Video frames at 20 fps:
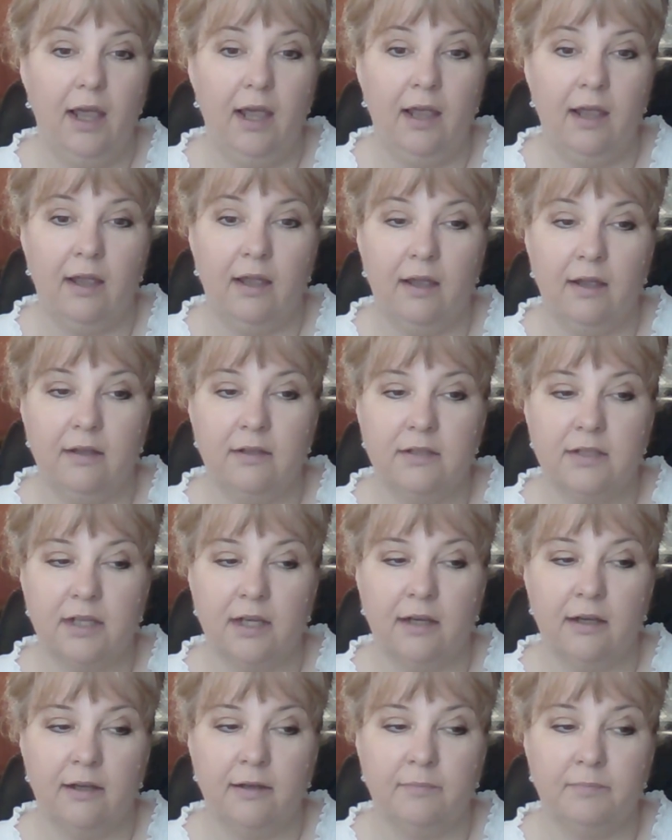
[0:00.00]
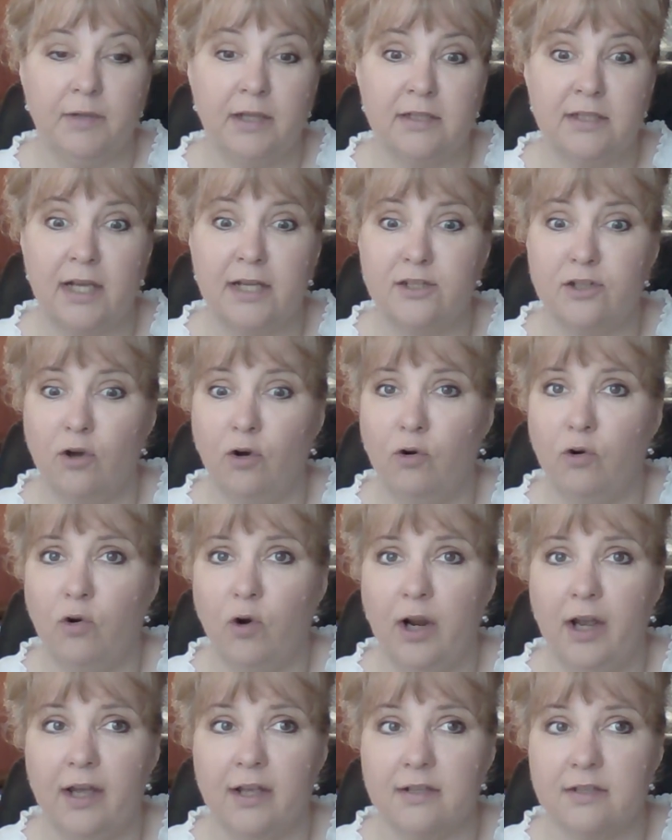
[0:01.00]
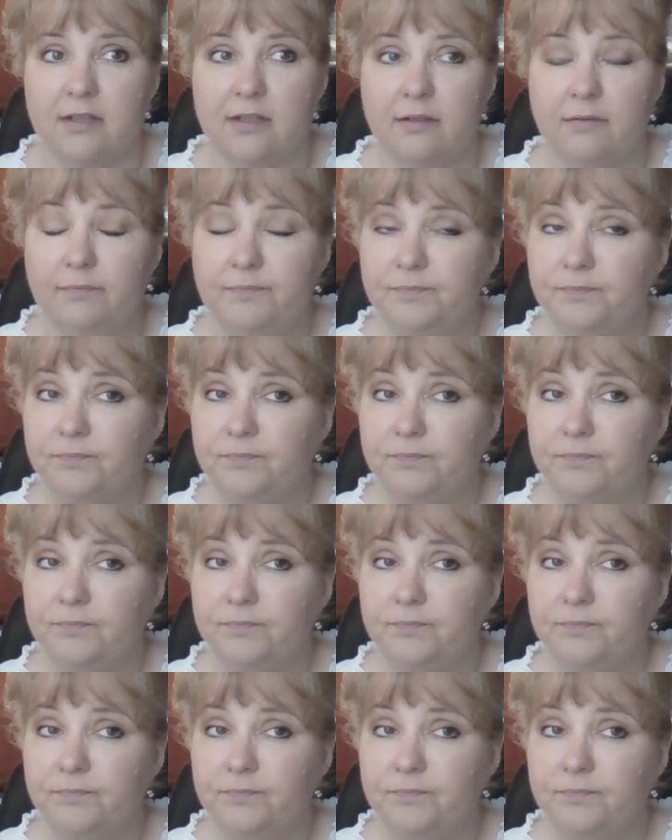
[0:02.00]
And as I told Chris,